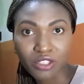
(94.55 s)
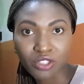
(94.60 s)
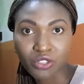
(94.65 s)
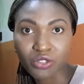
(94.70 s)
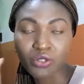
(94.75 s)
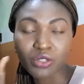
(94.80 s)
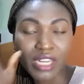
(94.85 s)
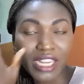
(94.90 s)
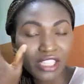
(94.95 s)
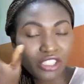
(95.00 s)
You know,
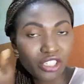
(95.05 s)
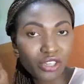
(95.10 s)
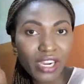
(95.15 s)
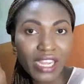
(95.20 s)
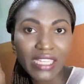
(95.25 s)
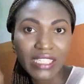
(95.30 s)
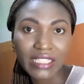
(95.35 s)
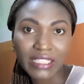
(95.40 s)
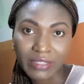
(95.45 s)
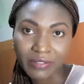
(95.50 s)

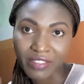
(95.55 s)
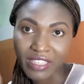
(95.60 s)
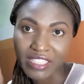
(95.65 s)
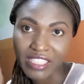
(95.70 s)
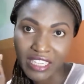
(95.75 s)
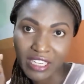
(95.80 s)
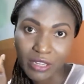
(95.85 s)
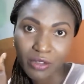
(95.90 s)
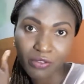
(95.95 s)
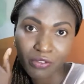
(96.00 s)
naturally the
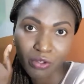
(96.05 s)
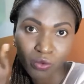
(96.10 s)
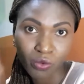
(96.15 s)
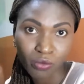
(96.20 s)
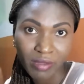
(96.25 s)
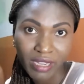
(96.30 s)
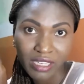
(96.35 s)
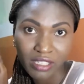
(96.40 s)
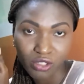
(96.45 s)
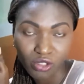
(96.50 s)
vagina of a
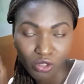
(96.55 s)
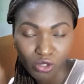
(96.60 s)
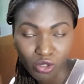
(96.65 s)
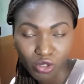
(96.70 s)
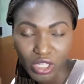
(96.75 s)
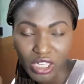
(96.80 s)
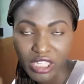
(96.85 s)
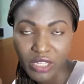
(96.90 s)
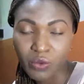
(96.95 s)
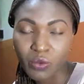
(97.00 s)
woman is
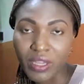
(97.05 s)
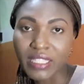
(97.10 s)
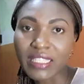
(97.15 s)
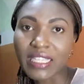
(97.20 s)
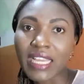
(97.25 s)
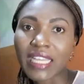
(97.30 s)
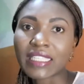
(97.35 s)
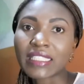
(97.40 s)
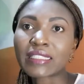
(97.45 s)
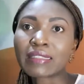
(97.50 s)
usually wet,
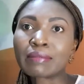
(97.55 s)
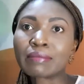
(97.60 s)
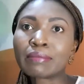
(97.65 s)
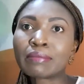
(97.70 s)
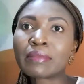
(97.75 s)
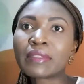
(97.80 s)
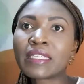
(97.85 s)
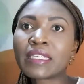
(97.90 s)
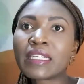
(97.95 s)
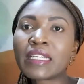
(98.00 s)
and
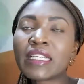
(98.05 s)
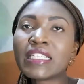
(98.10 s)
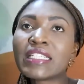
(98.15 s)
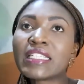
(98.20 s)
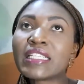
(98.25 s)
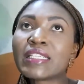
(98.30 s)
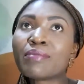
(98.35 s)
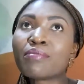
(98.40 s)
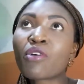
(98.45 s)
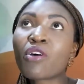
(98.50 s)

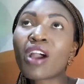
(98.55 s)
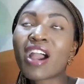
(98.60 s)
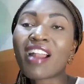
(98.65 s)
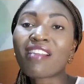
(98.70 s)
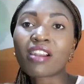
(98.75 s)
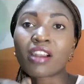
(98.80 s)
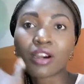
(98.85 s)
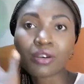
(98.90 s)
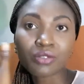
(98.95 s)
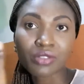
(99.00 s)
the more
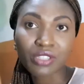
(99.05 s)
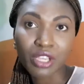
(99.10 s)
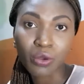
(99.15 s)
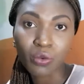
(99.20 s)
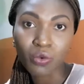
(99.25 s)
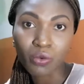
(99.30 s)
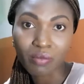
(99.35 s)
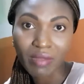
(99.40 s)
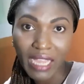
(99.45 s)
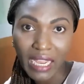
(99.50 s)
aroused a
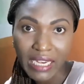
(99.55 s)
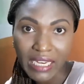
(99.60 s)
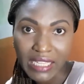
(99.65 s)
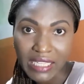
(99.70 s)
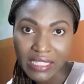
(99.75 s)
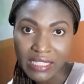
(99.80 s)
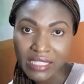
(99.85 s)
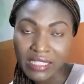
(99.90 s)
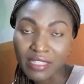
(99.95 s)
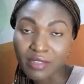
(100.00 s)
woman
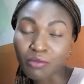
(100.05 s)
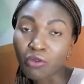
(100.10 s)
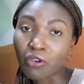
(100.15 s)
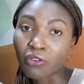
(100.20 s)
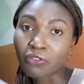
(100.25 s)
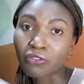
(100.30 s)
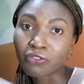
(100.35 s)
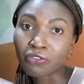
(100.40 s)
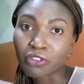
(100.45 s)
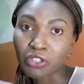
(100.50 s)
is, the more
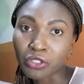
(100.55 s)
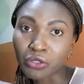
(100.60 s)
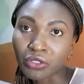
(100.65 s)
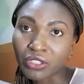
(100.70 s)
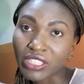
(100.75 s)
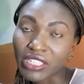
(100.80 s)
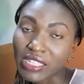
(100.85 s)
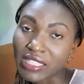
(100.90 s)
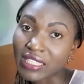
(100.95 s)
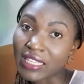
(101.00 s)
fluid
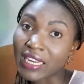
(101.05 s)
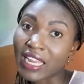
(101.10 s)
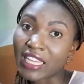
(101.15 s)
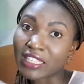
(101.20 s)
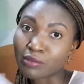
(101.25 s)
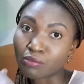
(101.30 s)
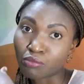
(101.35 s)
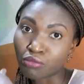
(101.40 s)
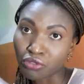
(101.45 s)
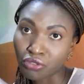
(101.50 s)
this gland
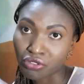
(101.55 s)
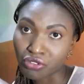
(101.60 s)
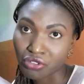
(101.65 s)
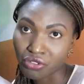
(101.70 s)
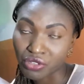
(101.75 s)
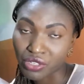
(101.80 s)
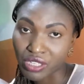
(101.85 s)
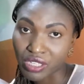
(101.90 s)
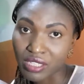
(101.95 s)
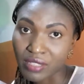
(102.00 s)

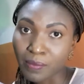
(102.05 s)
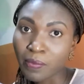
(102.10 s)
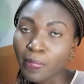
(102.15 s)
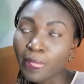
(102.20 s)
produces.